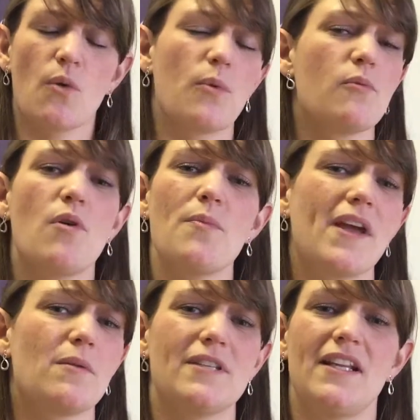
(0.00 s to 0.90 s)
we won't
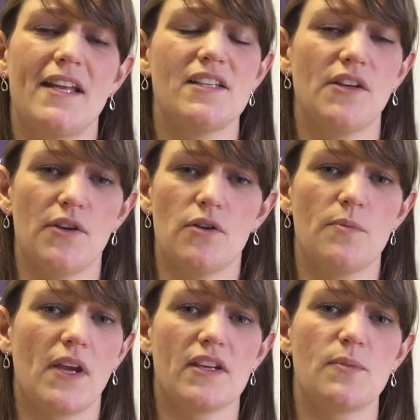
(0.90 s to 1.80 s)
be able to lend to
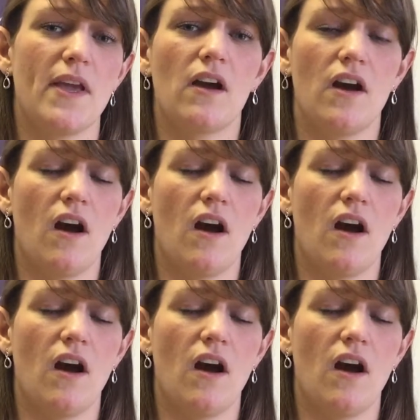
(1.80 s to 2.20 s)
you because we